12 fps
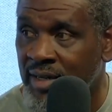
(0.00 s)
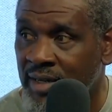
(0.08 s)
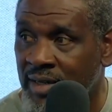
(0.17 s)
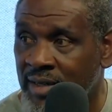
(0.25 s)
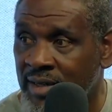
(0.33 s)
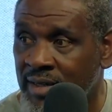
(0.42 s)

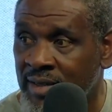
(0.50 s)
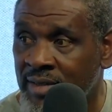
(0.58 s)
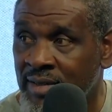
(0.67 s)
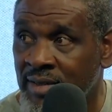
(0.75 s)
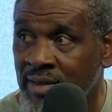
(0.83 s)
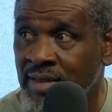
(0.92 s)
they both have
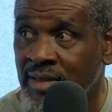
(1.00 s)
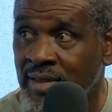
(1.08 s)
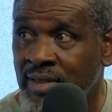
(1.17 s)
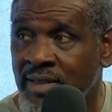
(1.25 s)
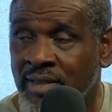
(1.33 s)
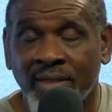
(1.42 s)
some
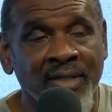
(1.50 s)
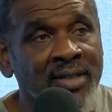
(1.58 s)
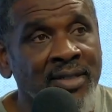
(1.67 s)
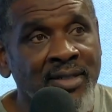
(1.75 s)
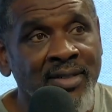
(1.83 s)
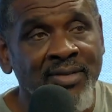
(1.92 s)
experiences,
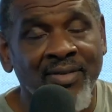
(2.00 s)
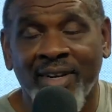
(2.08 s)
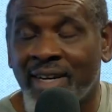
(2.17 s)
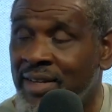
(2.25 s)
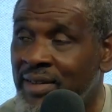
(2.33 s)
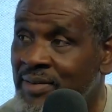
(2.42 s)
man, and you right. know,
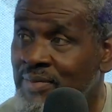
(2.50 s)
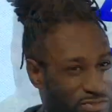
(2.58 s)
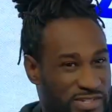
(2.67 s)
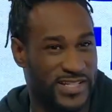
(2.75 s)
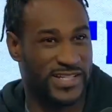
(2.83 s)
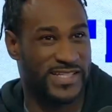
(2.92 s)
it's it's
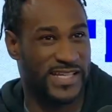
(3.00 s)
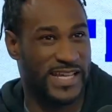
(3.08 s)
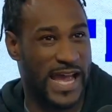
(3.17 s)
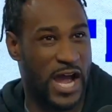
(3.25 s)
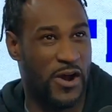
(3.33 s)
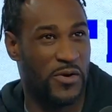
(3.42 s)
interesting to
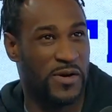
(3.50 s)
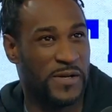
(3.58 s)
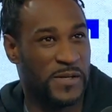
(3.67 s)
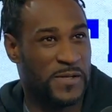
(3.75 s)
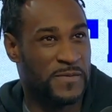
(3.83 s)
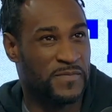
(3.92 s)
see how
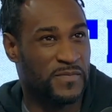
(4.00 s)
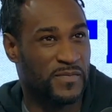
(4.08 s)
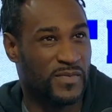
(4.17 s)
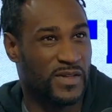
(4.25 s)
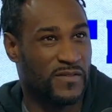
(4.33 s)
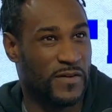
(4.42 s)

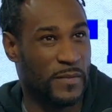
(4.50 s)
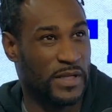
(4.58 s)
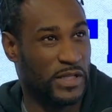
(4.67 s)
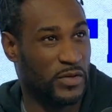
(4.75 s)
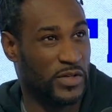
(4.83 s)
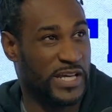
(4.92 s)
from a
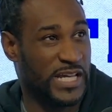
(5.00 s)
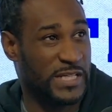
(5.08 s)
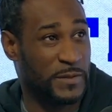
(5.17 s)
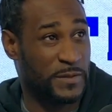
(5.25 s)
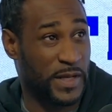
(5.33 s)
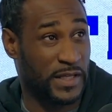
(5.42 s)
little
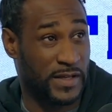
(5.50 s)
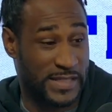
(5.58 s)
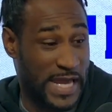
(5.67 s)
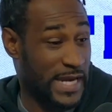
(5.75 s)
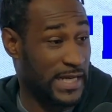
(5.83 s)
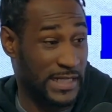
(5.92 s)
kid's perspective
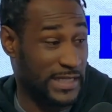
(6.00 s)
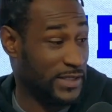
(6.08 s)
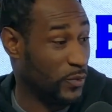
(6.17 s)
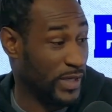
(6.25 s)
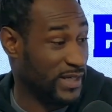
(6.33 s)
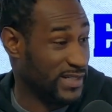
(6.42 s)
because I didn't
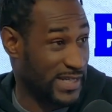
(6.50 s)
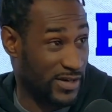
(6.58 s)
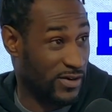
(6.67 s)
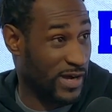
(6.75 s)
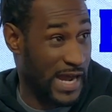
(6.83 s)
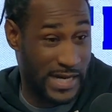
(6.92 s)
lead the witness
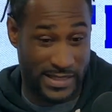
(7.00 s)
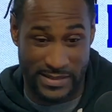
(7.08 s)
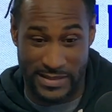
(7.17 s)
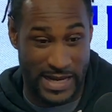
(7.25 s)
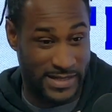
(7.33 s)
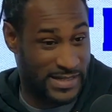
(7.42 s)
at all. I
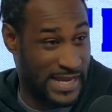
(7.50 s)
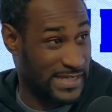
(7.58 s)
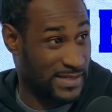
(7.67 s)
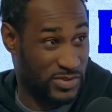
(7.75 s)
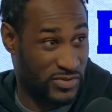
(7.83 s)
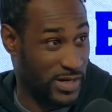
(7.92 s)
just I just
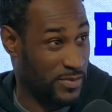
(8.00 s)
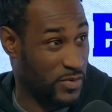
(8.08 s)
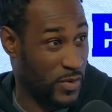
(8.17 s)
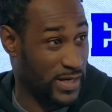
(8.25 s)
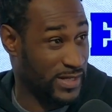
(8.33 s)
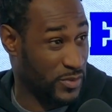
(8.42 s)
asked them straight up
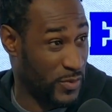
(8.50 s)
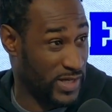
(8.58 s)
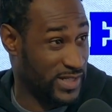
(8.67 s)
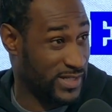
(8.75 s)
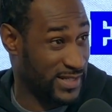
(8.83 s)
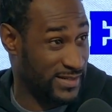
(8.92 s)
questions,
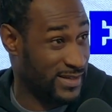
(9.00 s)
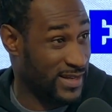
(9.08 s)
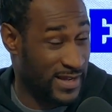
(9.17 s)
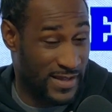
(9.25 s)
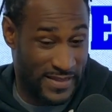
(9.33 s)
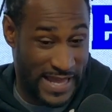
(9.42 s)
right. and
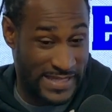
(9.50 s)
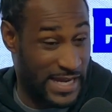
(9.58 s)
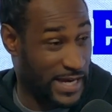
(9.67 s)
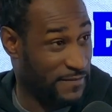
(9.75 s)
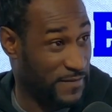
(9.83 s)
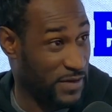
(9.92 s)
that's
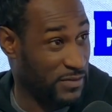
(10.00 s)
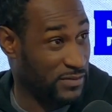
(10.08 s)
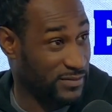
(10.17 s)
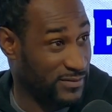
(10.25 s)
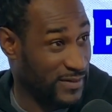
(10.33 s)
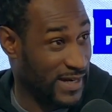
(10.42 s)
how they felt,
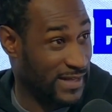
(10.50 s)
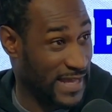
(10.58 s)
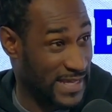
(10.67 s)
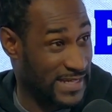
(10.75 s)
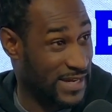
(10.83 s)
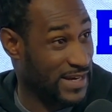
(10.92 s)
right? right
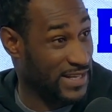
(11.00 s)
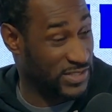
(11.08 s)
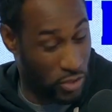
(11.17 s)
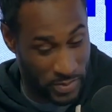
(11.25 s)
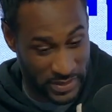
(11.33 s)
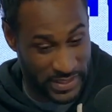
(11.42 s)
that's how they
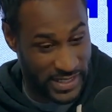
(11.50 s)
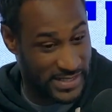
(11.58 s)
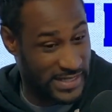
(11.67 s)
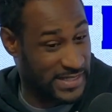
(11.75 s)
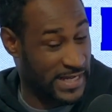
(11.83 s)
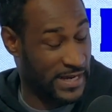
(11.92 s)
interpret right.
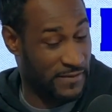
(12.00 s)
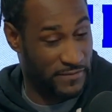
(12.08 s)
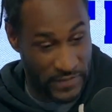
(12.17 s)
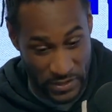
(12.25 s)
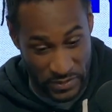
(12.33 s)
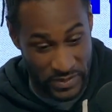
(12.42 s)
things. That's how they
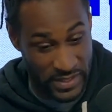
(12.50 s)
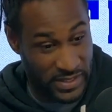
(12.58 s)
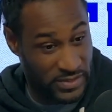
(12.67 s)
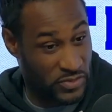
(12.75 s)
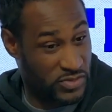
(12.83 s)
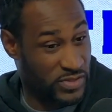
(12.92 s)
felt.
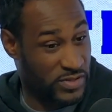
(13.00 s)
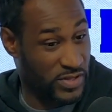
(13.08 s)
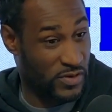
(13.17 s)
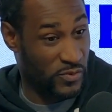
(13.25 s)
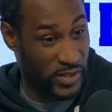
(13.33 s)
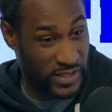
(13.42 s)
Those are
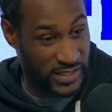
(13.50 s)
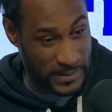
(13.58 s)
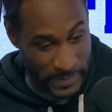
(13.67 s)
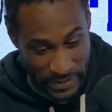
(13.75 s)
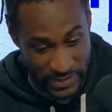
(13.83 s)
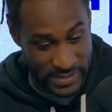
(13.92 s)
their real
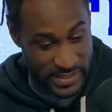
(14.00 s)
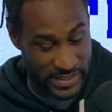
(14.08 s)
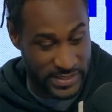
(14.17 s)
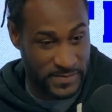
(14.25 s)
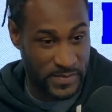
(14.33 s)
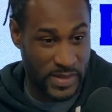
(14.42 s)

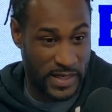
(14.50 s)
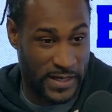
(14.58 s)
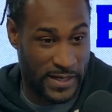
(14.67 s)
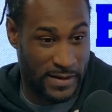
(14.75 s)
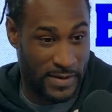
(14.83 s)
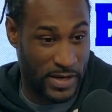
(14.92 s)
experiences.
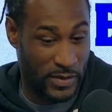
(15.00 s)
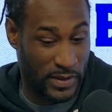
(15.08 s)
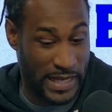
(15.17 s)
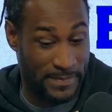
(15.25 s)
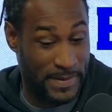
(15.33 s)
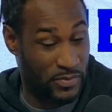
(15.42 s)
Um, I know a
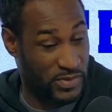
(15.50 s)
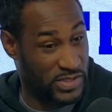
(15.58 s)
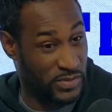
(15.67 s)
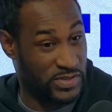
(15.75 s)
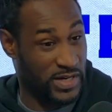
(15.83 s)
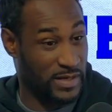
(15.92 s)
lot of people were
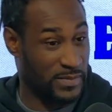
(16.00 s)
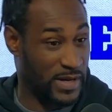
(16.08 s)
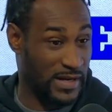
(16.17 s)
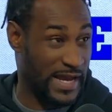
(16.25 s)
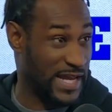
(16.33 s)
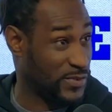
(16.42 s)
still talking
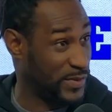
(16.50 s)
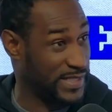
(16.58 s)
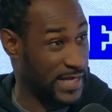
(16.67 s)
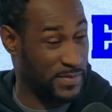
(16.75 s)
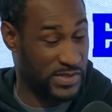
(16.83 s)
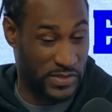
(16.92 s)
about last
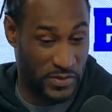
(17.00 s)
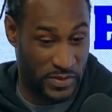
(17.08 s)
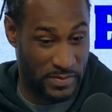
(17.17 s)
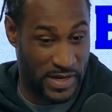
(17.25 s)
week's episode